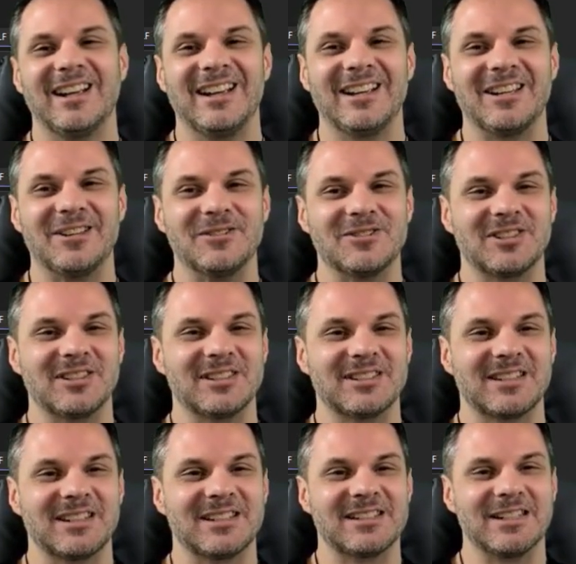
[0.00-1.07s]
uses
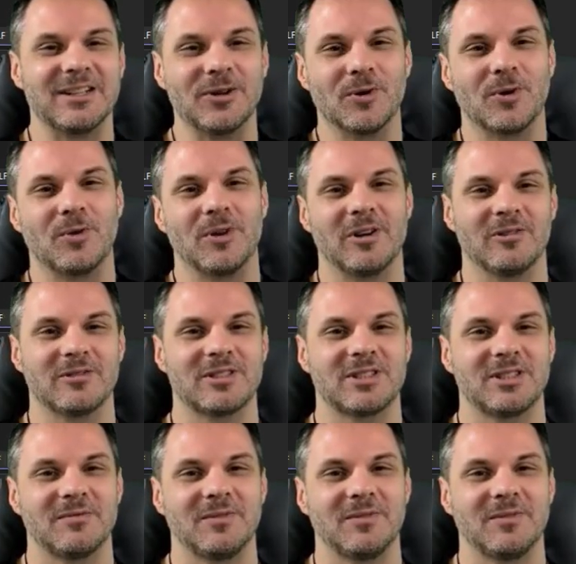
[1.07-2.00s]
single quotes.